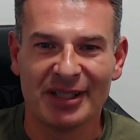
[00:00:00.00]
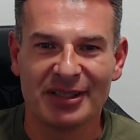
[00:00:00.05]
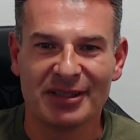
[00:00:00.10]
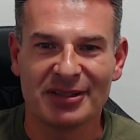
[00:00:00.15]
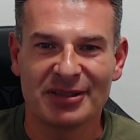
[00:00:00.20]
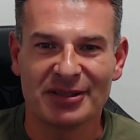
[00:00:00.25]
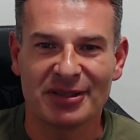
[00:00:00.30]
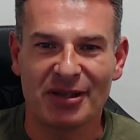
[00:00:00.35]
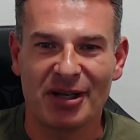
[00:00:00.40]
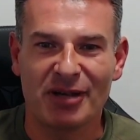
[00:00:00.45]

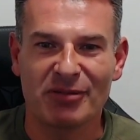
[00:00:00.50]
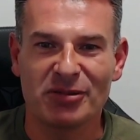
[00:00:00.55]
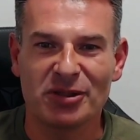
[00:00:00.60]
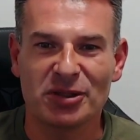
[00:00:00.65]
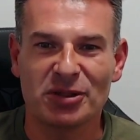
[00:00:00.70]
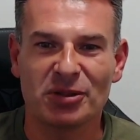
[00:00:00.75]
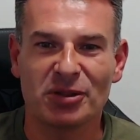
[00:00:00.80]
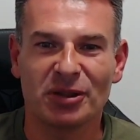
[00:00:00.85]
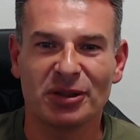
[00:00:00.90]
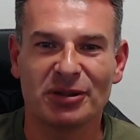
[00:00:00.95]
So I wish
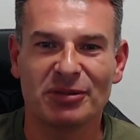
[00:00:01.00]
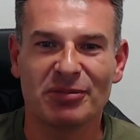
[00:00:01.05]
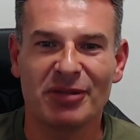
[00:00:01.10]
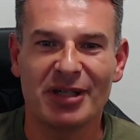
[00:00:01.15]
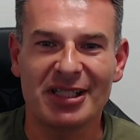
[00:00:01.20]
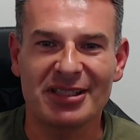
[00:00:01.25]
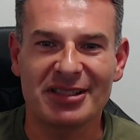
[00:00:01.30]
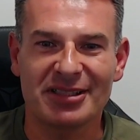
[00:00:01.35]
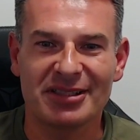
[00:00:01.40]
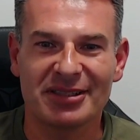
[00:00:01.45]
you all the
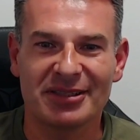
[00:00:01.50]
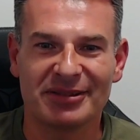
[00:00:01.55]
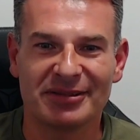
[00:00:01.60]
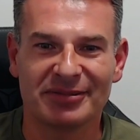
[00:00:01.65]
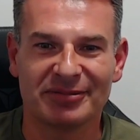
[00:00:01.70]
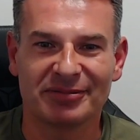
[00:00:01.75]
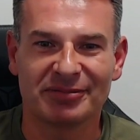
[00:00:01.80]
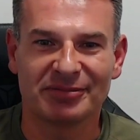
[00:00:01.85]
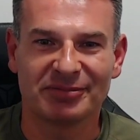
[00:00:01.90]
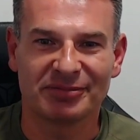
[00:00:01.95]
best.
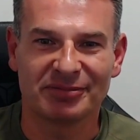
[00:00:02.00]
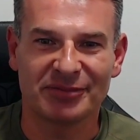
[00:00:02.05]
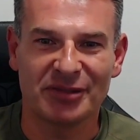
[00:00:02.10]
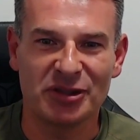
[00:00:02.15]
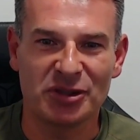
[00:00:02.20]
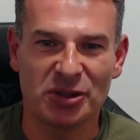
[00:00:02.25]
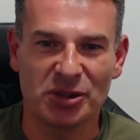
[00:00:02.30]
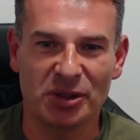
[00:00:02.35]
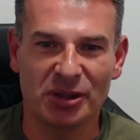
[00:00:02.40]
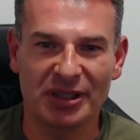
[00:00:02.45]

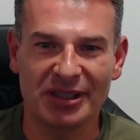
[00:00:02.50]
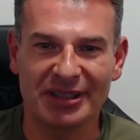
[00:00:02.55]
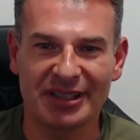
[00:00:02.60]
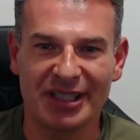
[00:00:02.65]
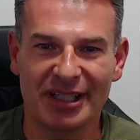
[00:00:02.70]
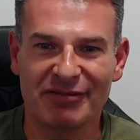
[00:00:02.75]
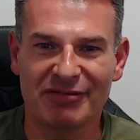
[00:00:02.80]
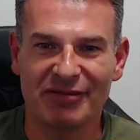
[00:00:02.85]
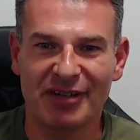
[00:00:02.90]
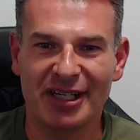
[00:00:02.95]
Enjoy,
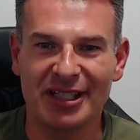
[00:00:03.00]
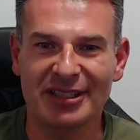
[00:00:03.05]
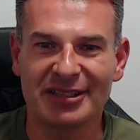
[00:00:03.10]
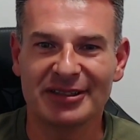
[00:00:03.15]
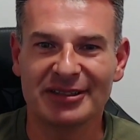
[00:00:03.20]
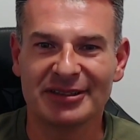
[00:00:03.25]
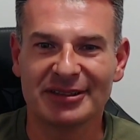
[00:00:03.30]
have fun,